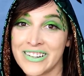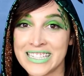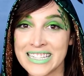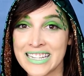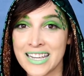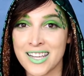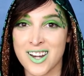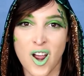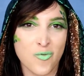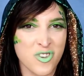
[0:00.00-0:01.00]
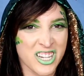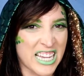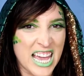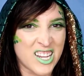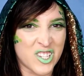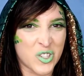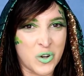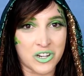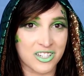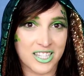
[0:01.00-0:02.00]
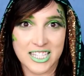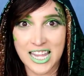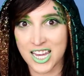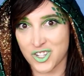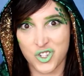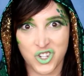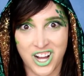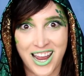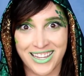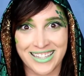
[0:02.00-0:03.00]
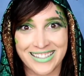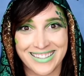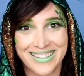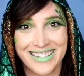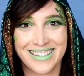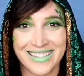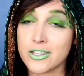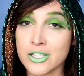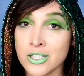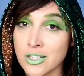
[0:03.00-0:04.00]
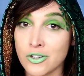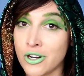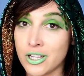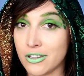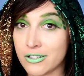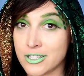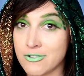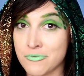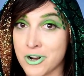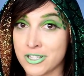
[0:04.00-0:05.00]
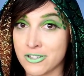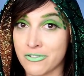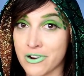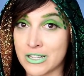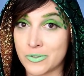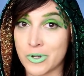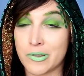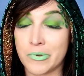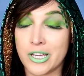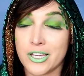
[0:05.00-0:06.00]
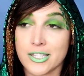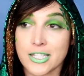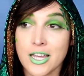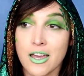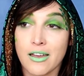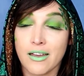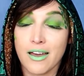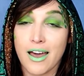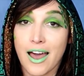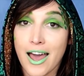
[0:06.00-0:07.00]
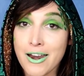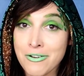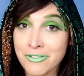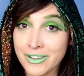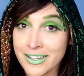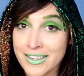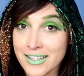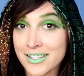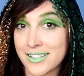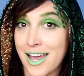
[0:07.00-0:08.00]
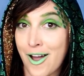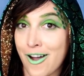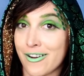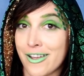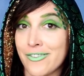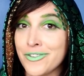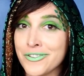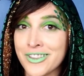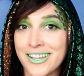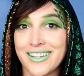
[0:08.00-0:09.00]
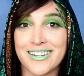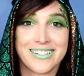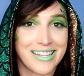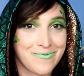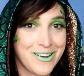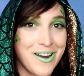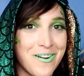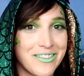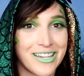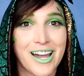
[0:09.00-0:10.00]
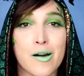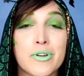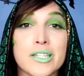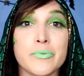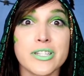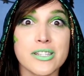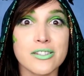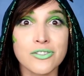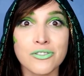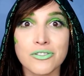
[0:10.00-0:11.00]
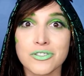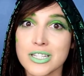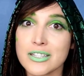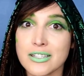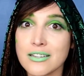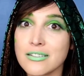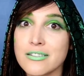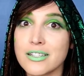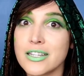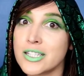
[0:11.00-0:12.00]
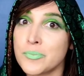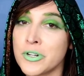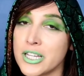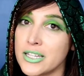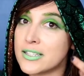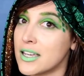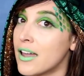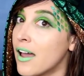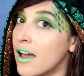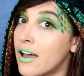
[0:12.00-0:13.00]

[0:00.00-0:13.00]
we did it. We're dinosaurs / dragons. This is a great look to impress your friends with because I don't really think it's that hard. If you think it is, let me know in the comments, but since you're using stencils, it's pretty easy